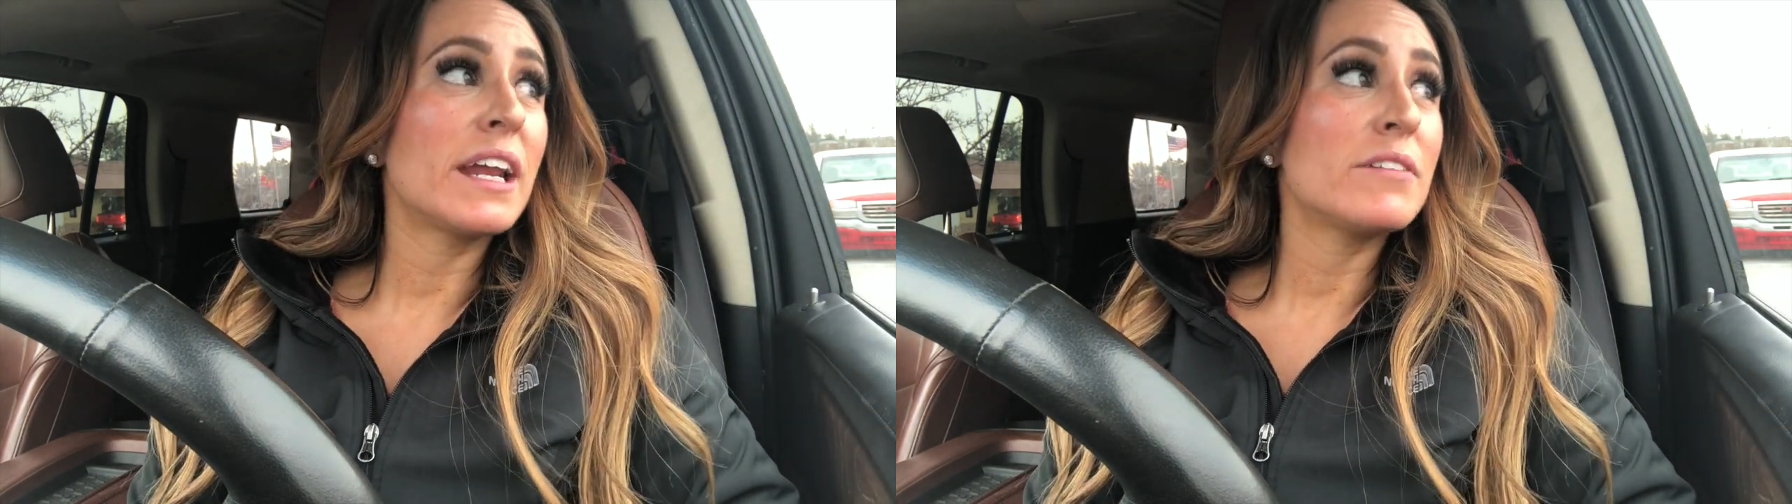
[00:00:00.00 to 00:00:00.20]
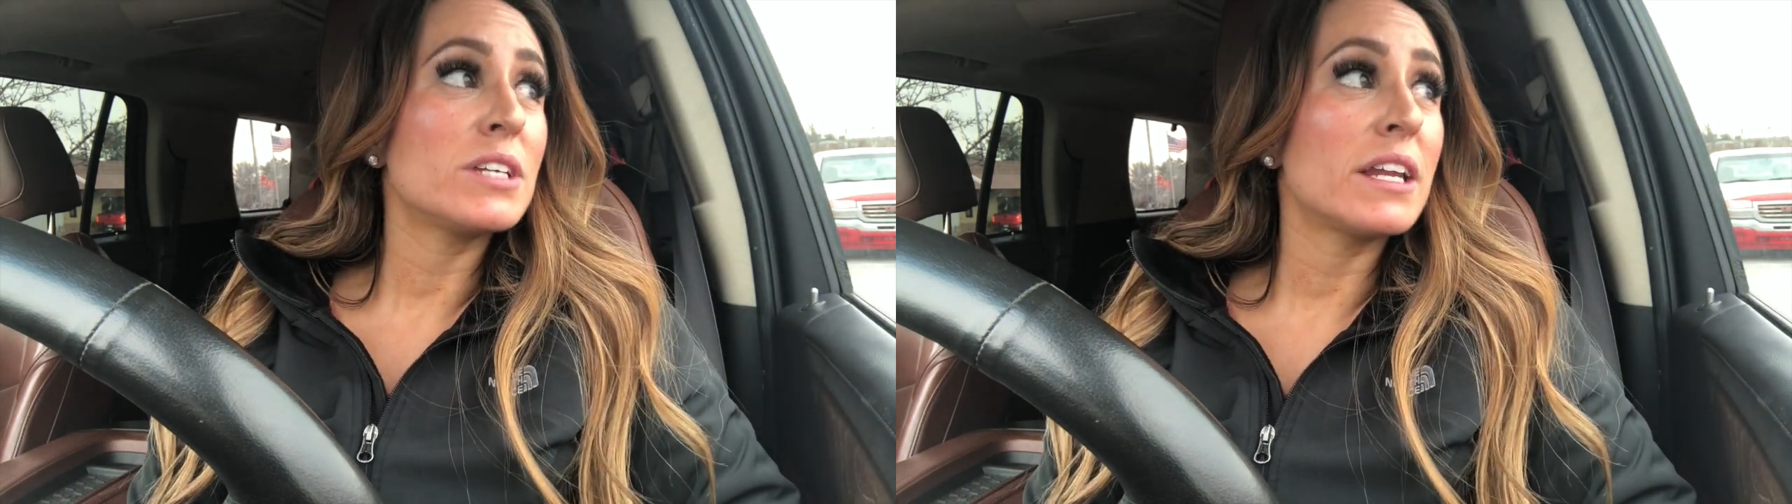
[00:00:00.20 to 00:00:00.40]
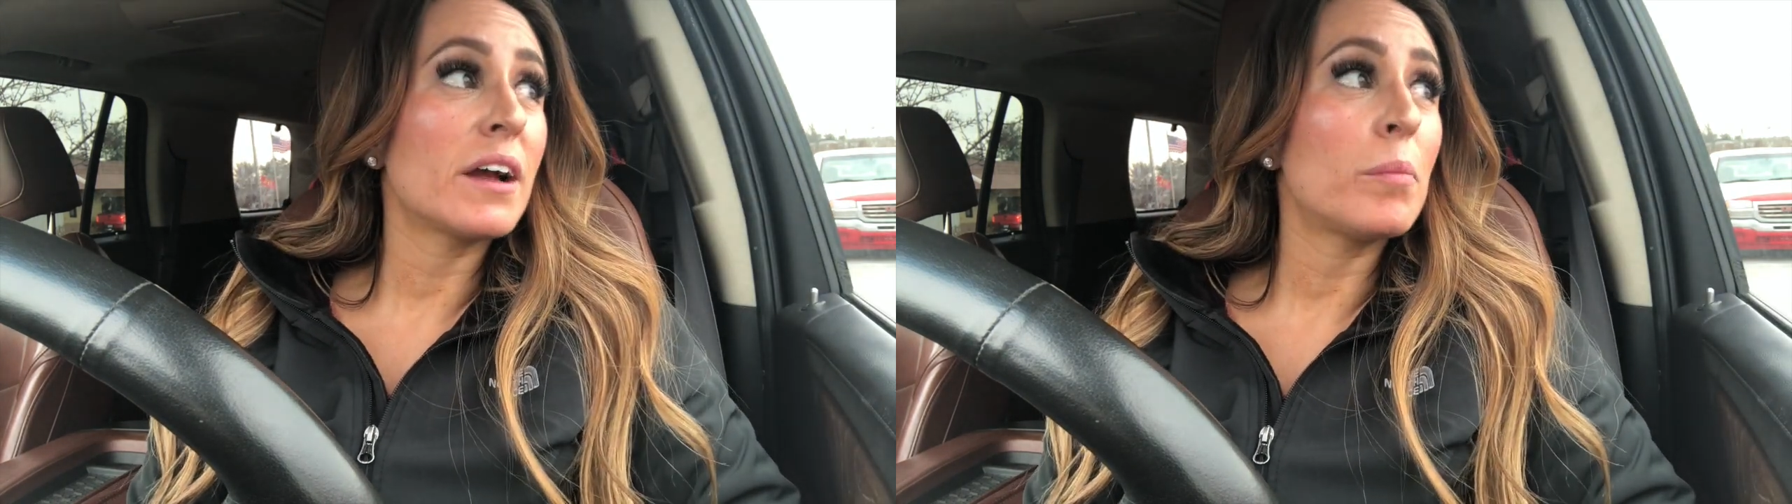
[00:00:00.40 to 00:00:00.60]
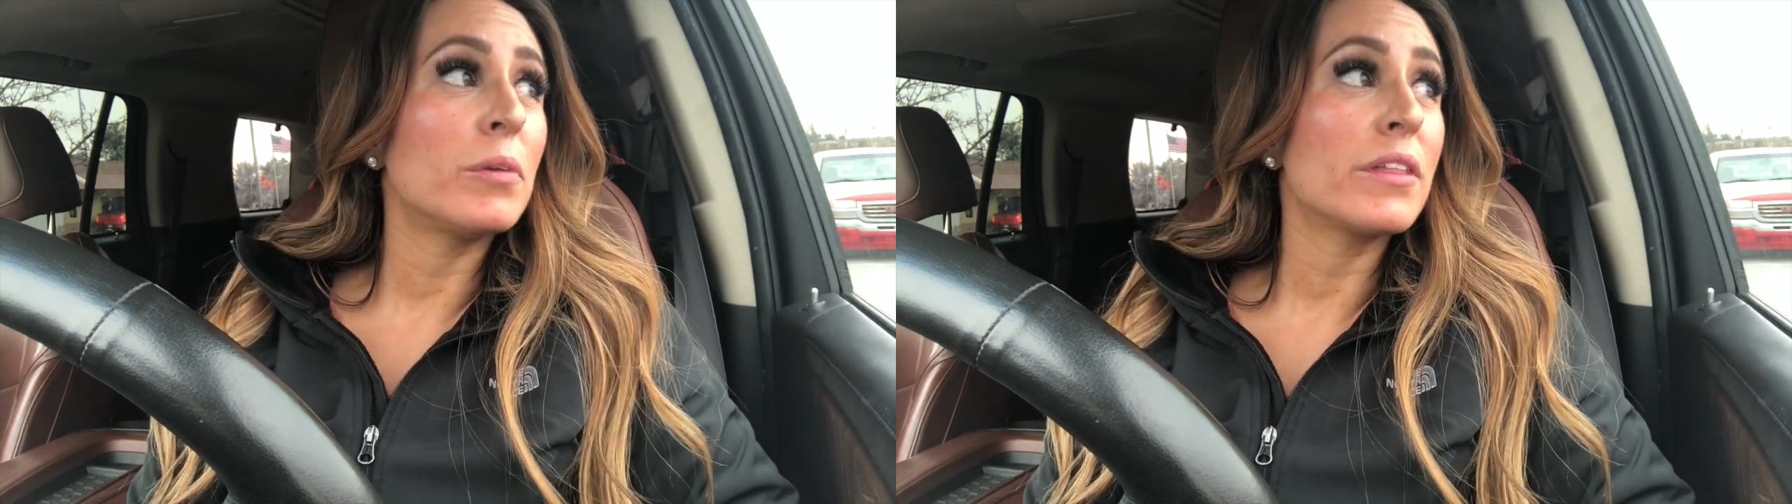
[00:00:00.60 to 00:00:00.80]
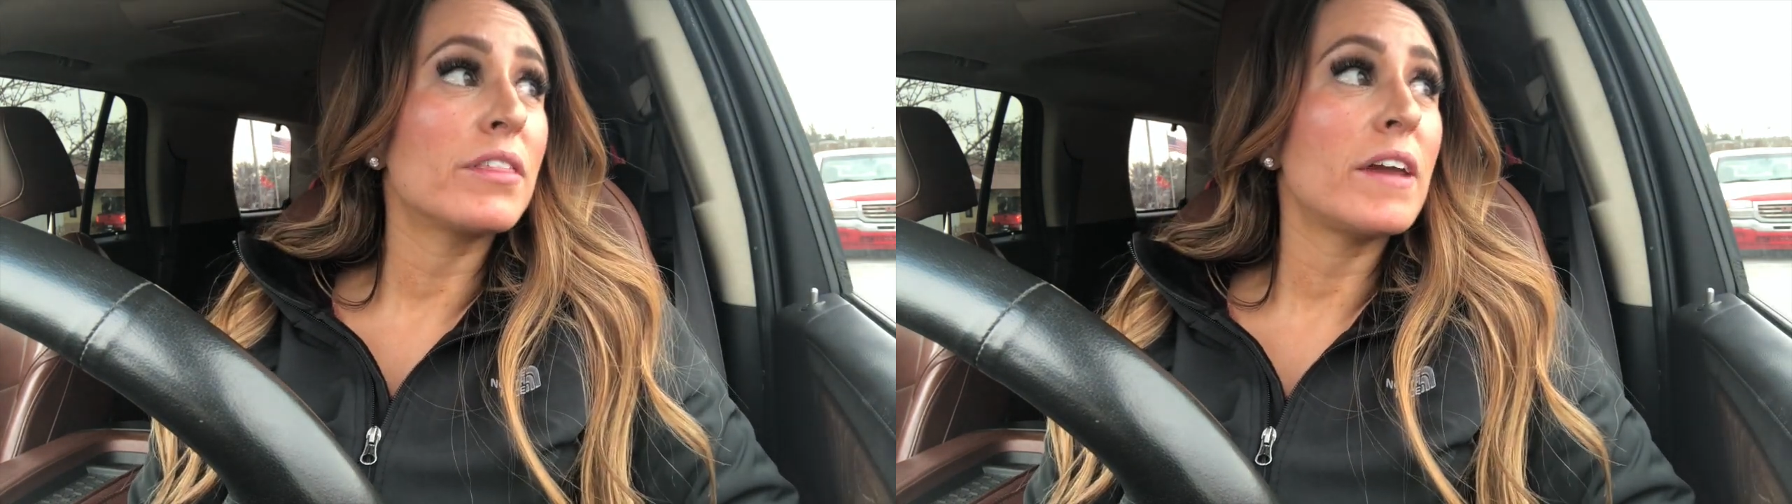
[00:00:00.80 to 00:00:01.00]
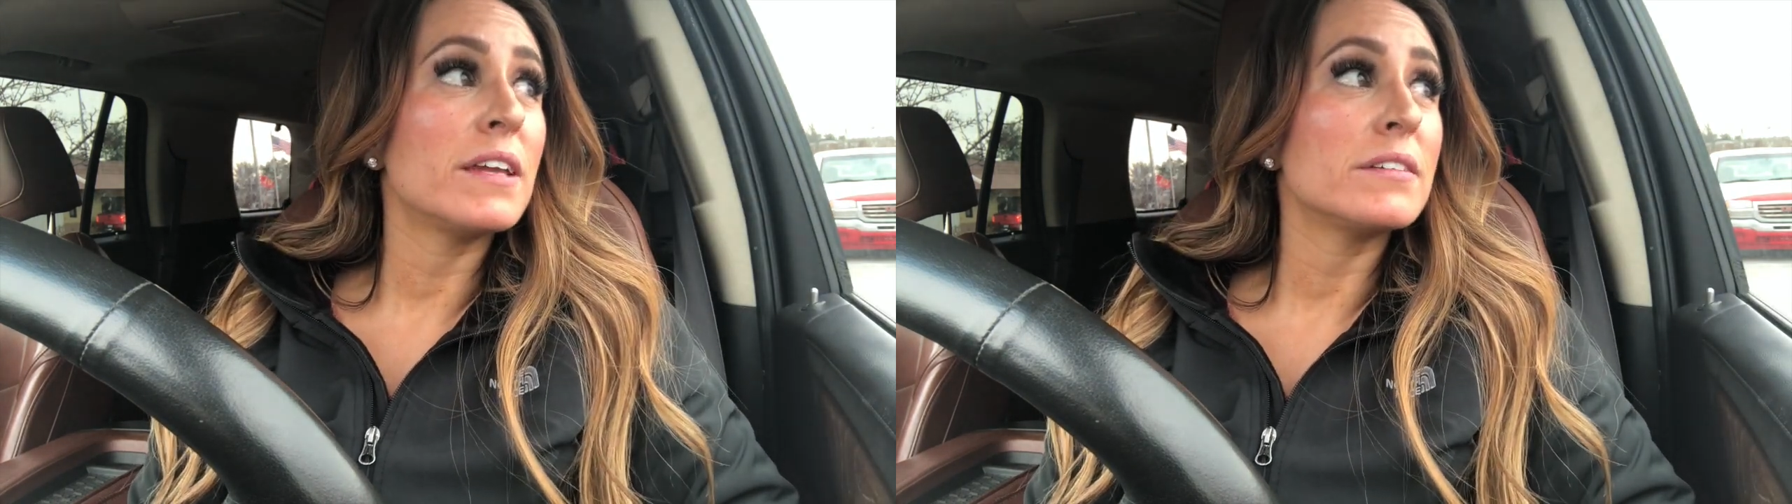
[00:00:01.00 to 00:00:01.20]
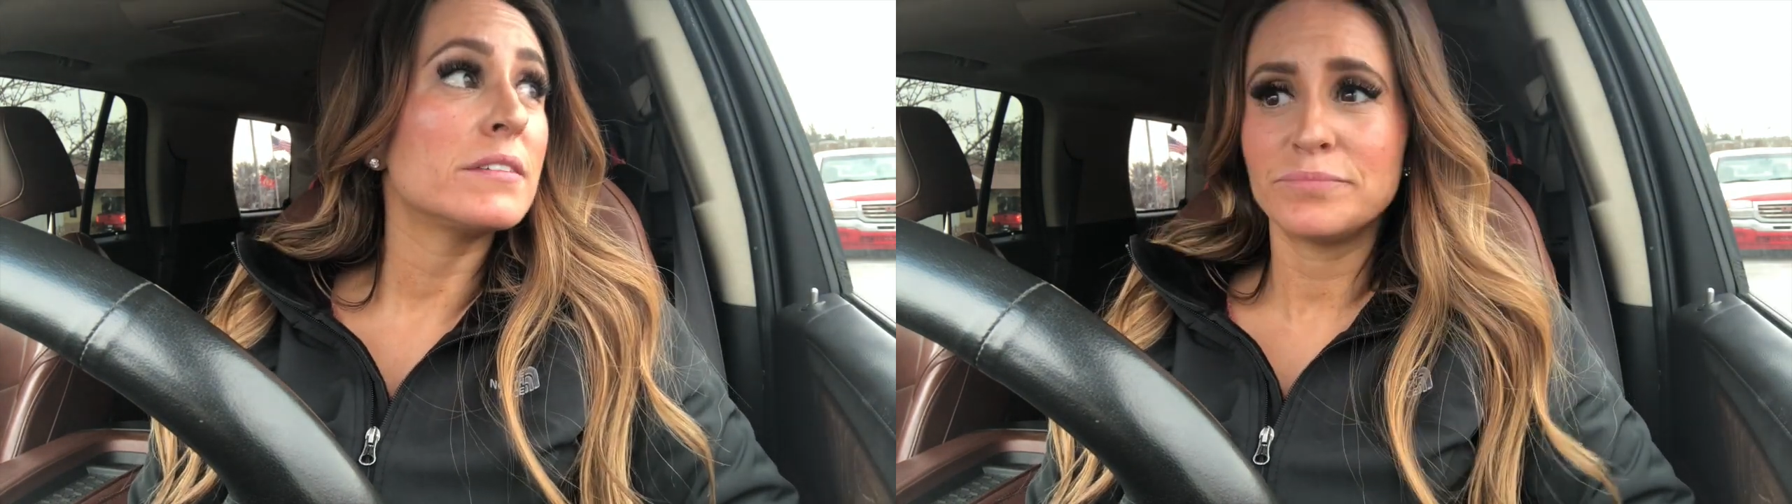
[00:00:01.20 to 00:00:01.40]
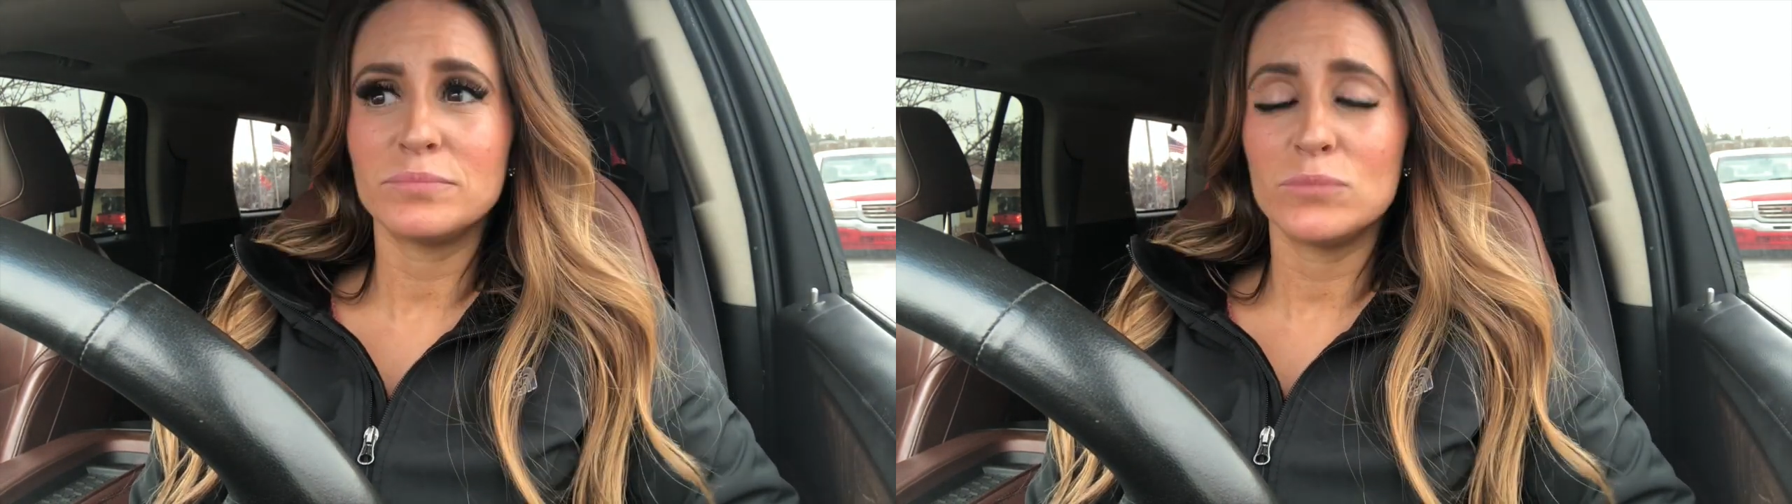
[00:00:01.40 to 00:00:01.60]
I have to get a couple of
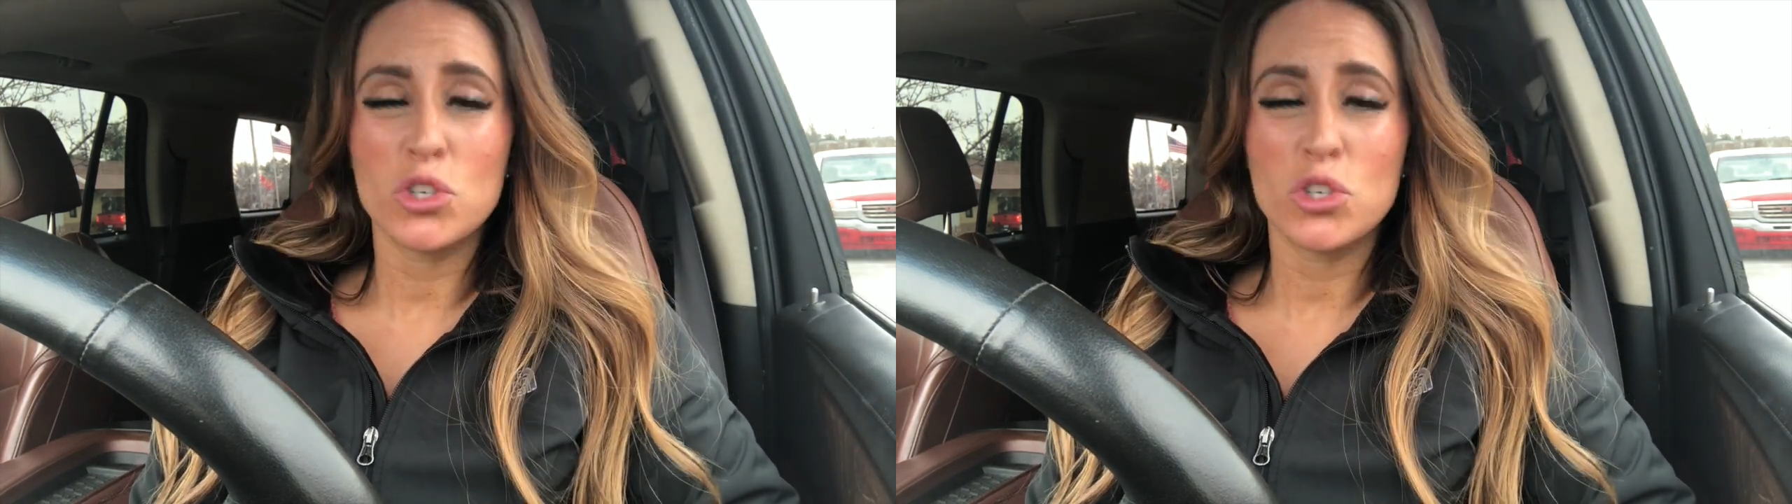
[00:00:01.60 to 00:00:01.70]
things,